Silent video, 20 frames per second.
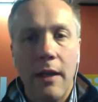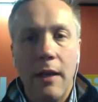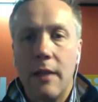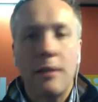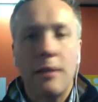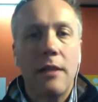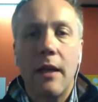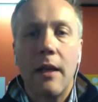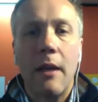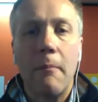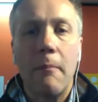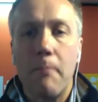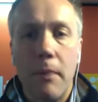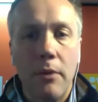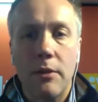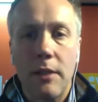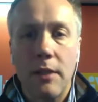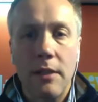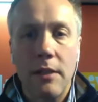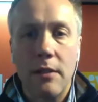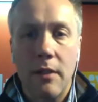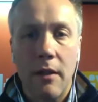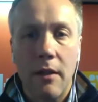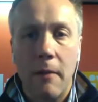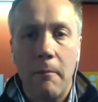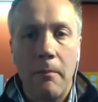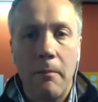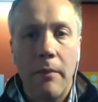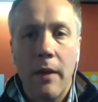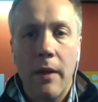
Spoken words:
is inbuilt into them.